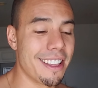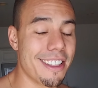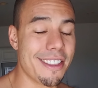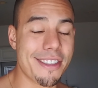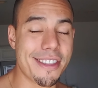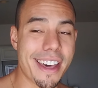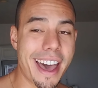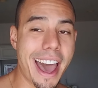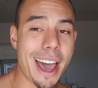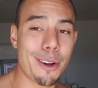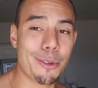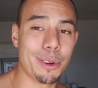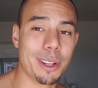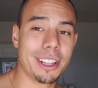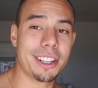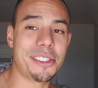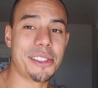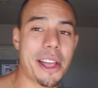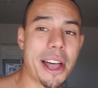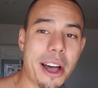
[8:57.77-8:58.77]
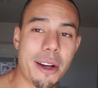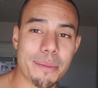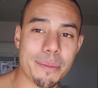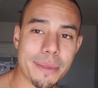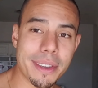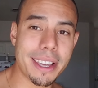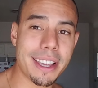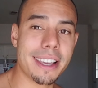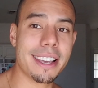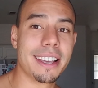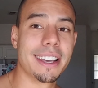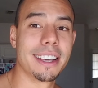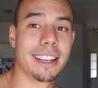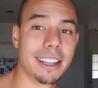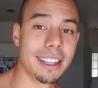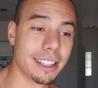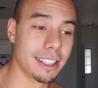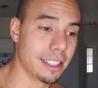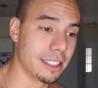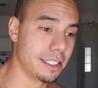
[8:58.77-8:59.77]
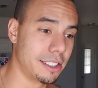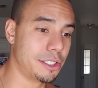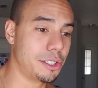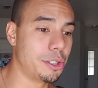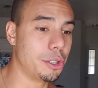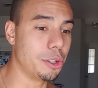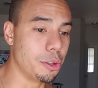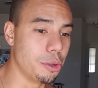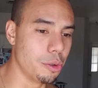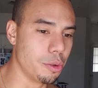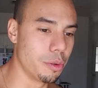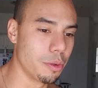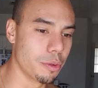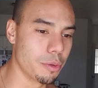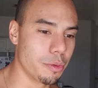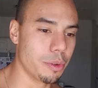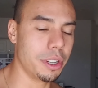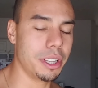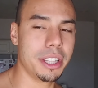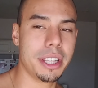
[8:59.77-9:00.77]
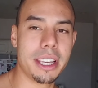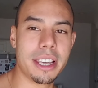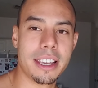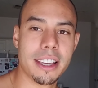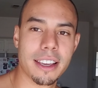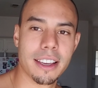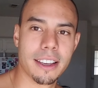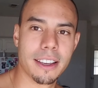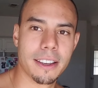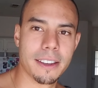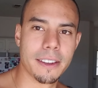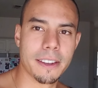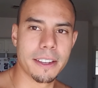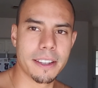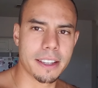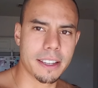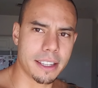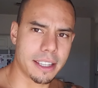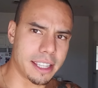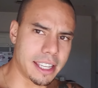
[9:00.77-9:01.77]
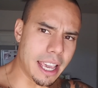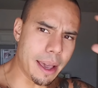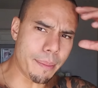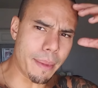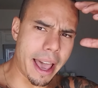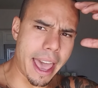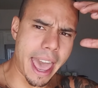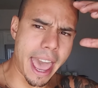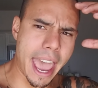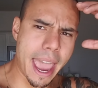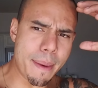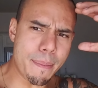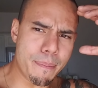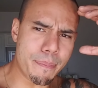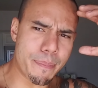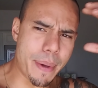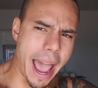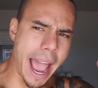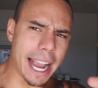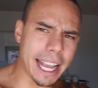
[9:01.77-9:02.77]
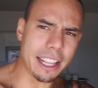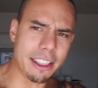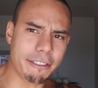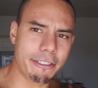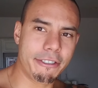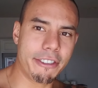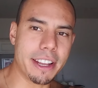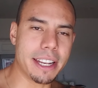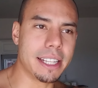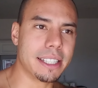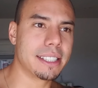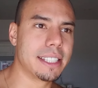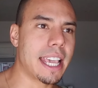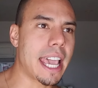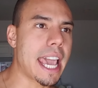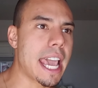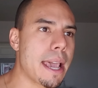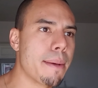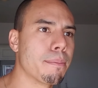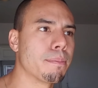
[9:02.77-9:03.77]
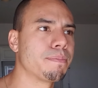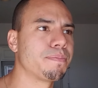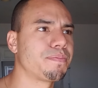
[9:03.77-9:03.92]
that will allow me to really get my head back in the fitness game